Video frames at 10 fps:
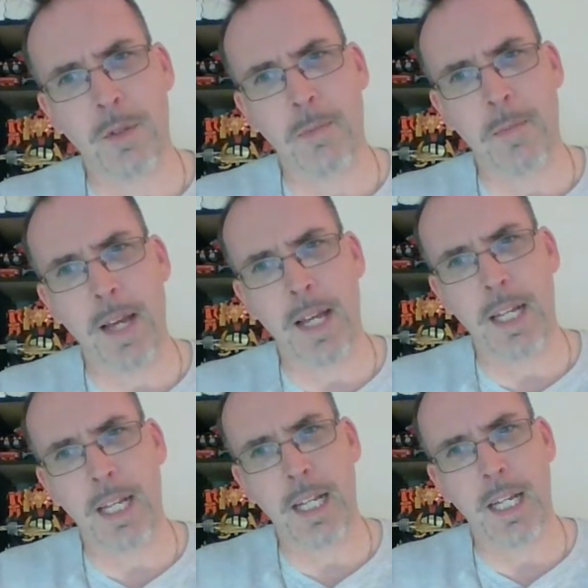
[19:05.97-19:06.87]
to
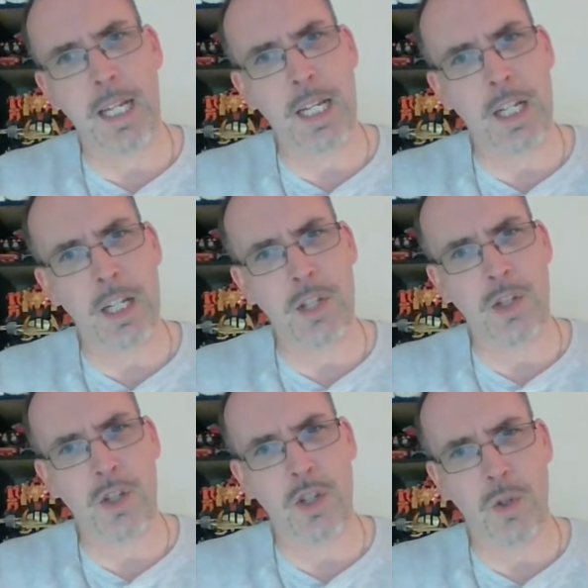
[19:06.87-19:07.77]
make
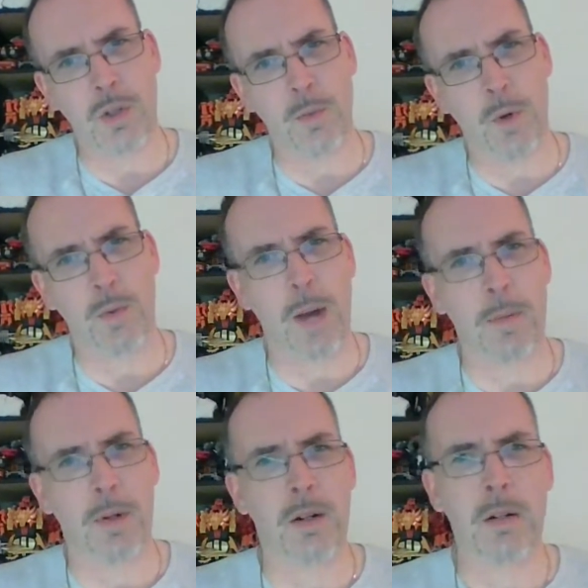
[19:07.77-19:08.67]
his shoulder more
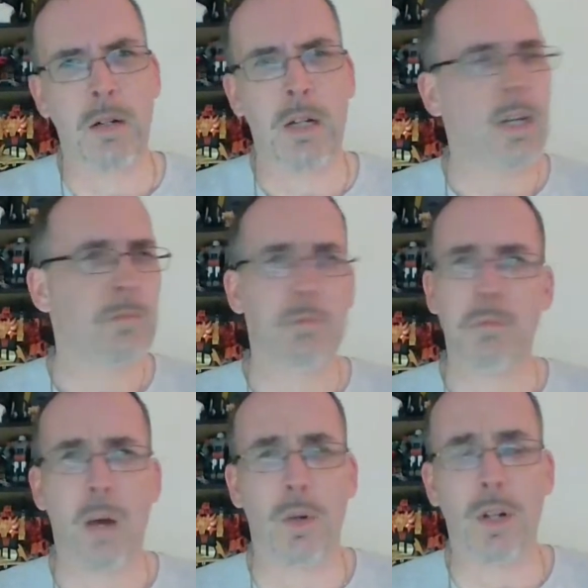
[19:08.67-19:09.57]
proper.
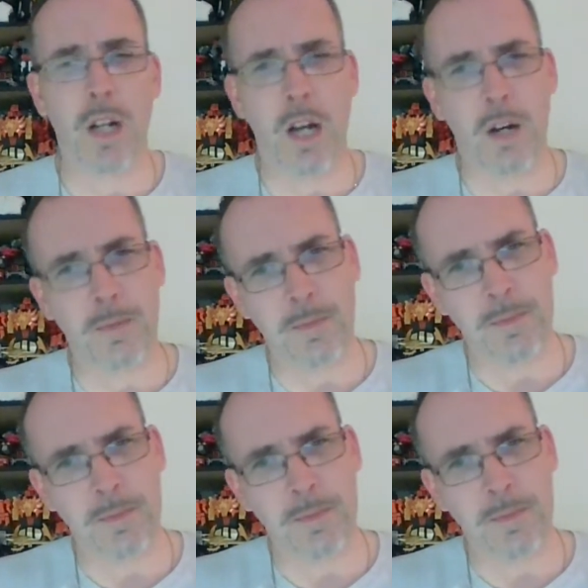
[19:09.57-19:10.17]
I wouldn't know.